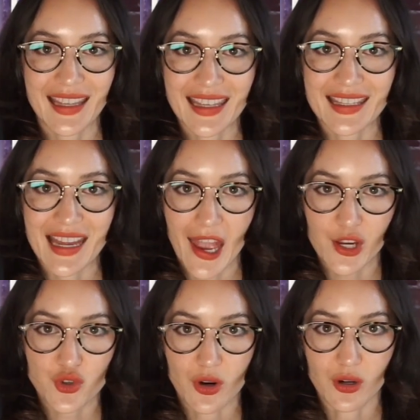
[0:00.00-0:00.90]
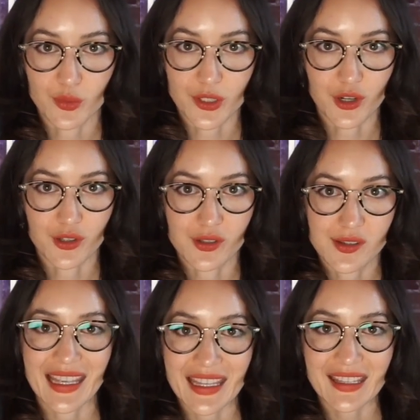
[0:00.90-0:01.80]
in extra returns,
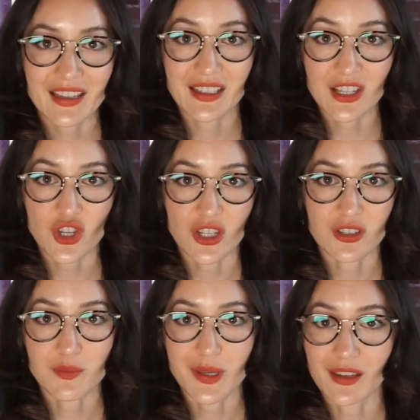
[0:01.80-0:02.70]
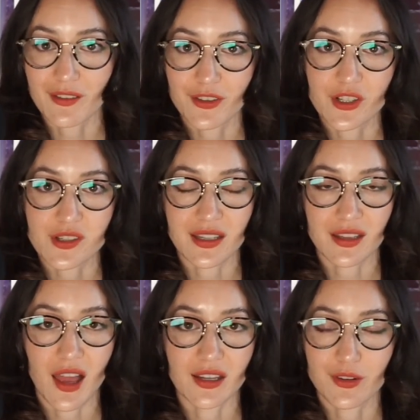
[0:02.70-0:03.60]
in addition to being first in
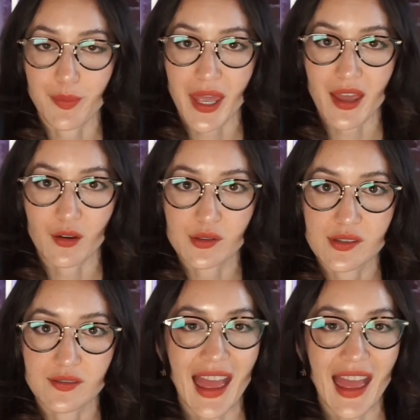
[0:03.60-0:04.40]
line for payouts.